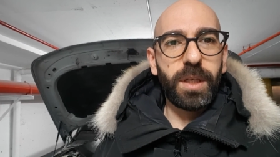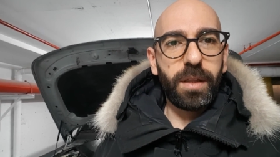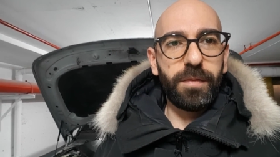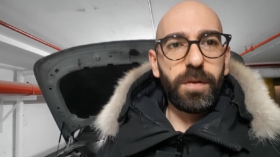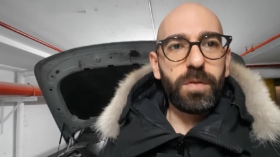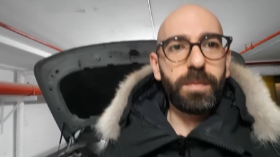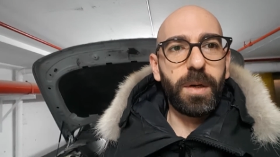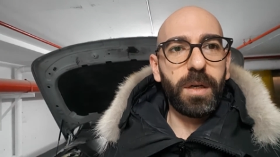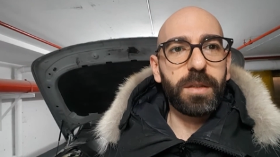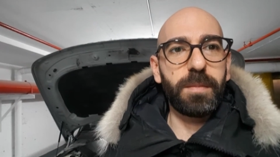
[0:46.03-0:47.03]
Check the fuse
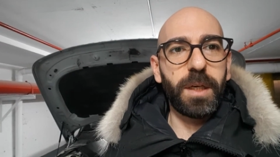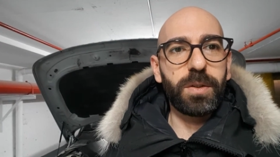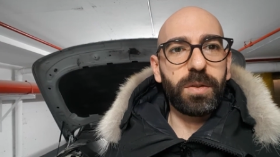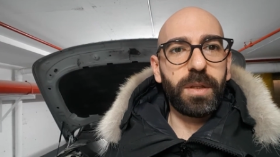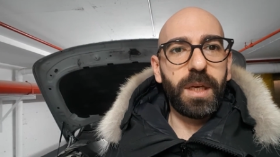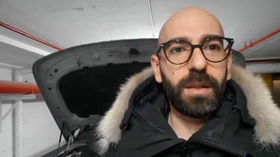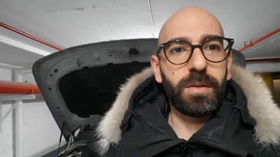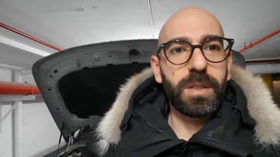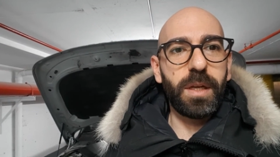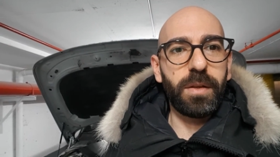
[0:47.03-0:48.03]
box, make sure that there's